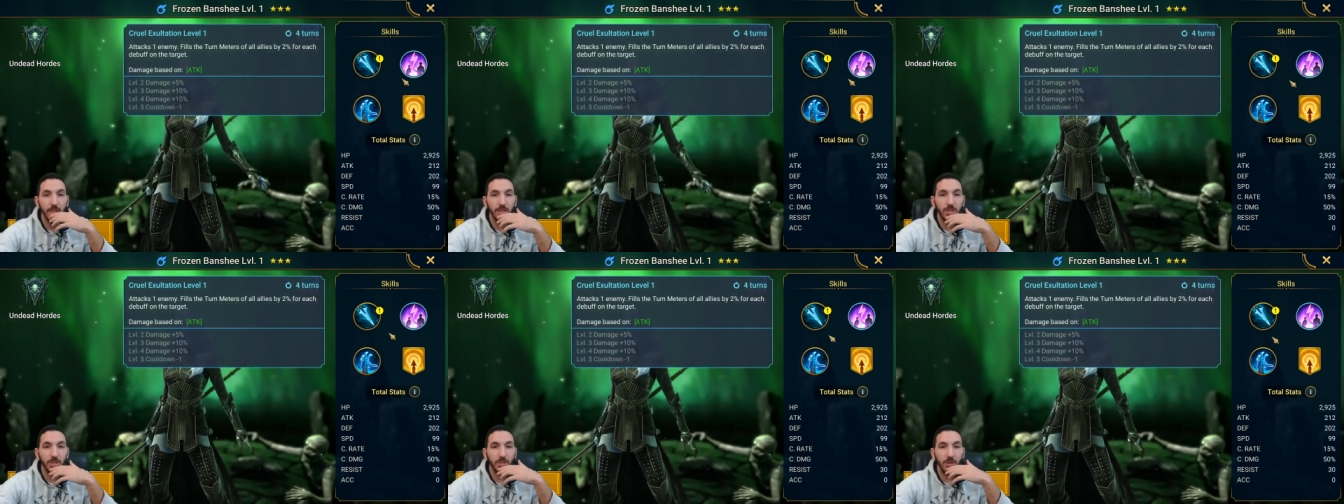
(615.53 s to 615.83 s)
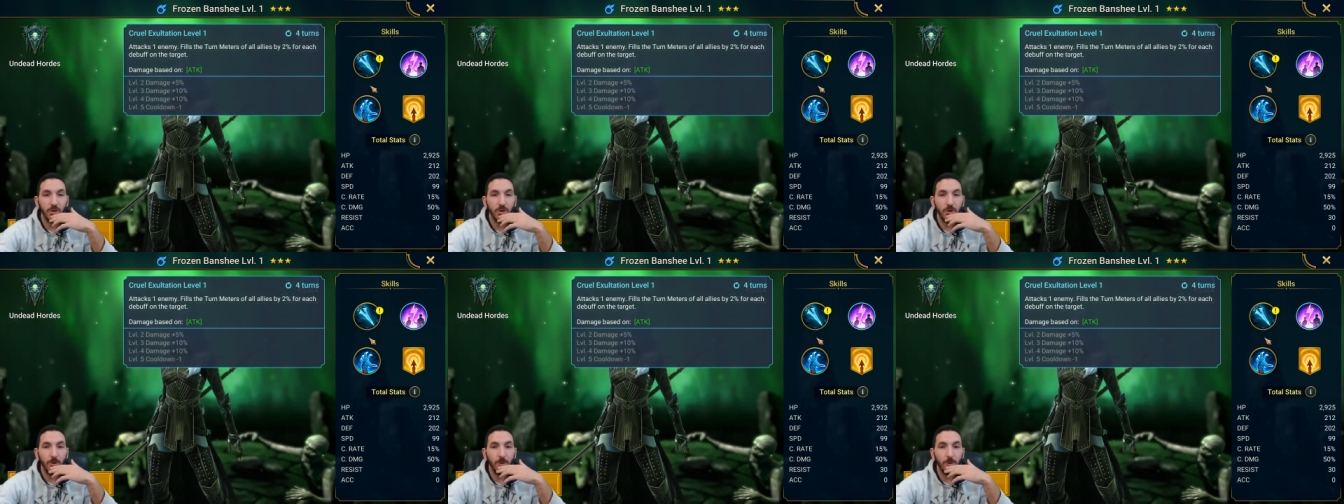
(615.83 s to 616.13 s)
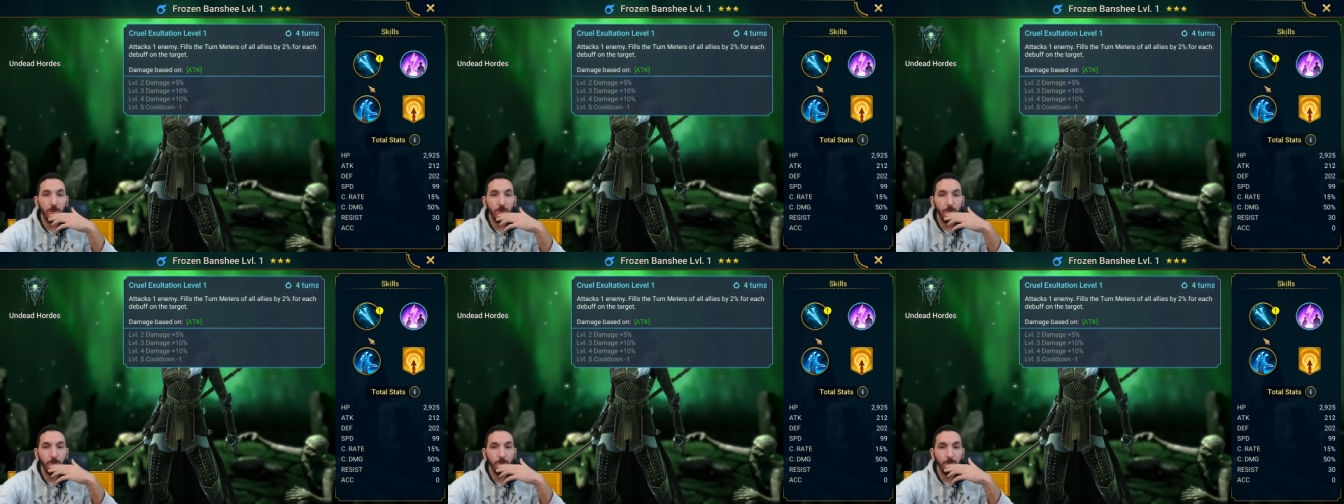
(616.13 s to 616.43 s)

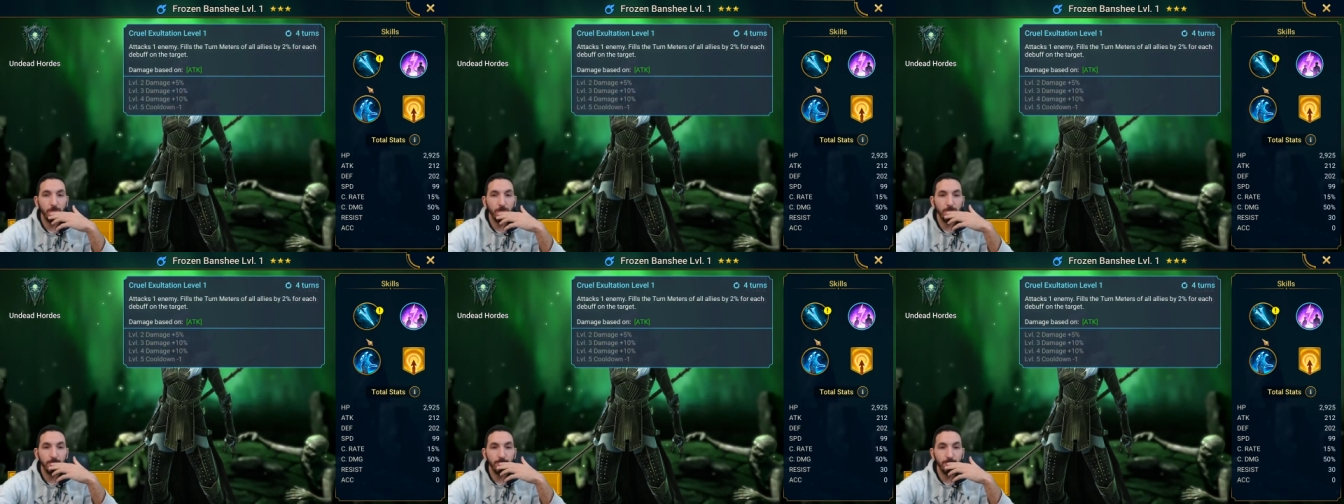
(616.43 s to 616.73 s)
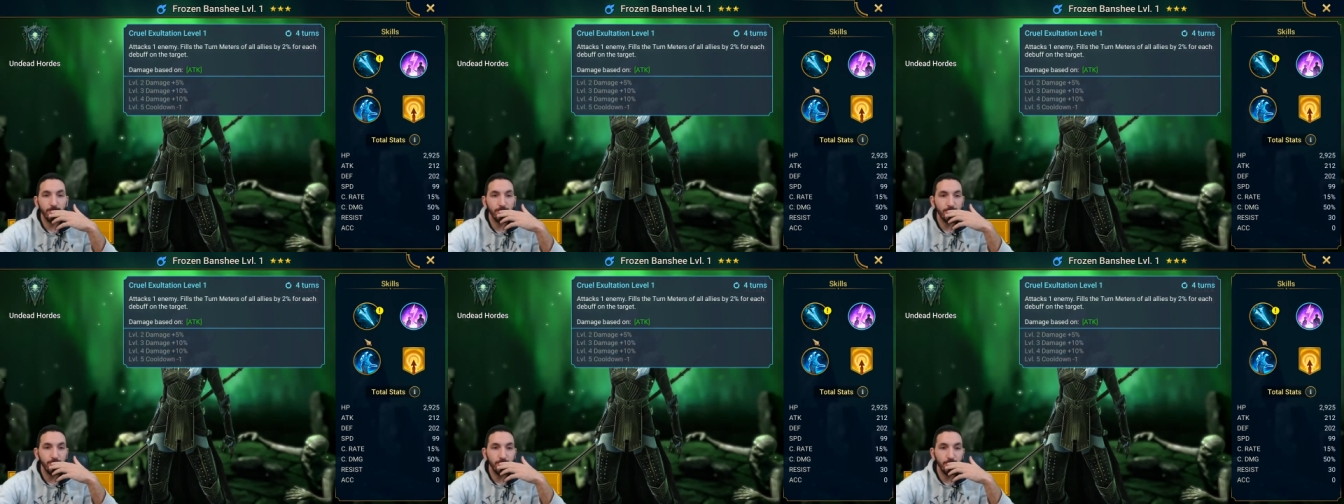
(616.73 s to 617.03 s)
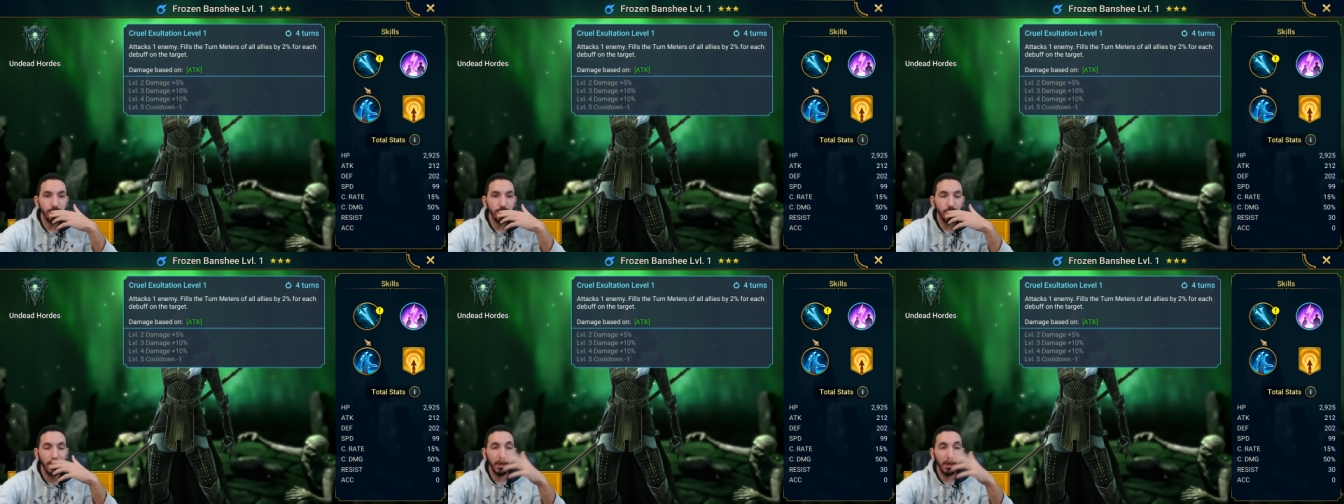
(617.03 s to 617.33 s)
So
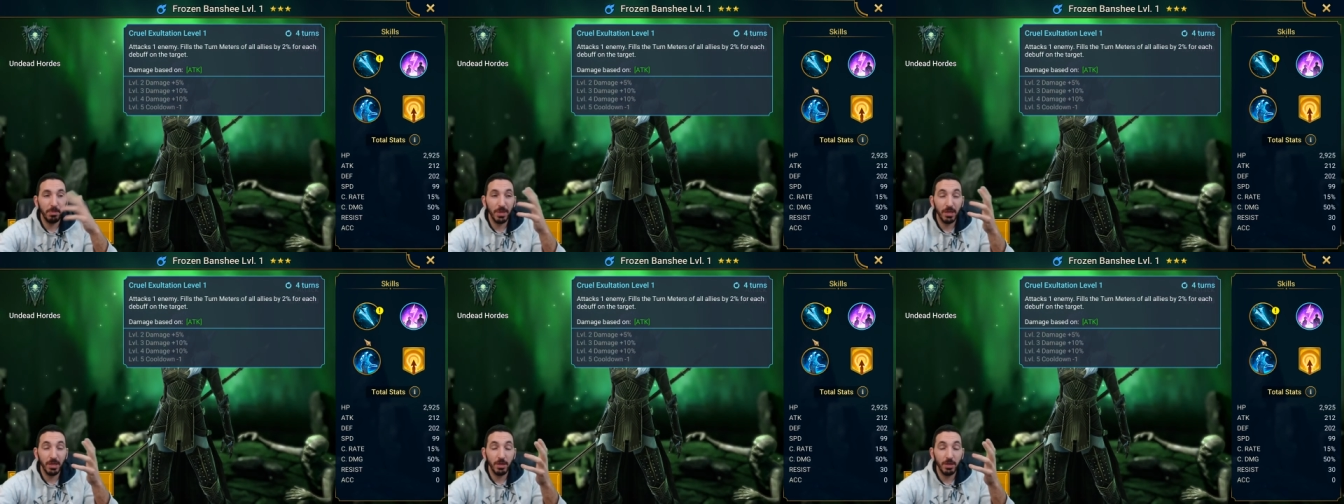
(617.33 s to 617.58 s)
might be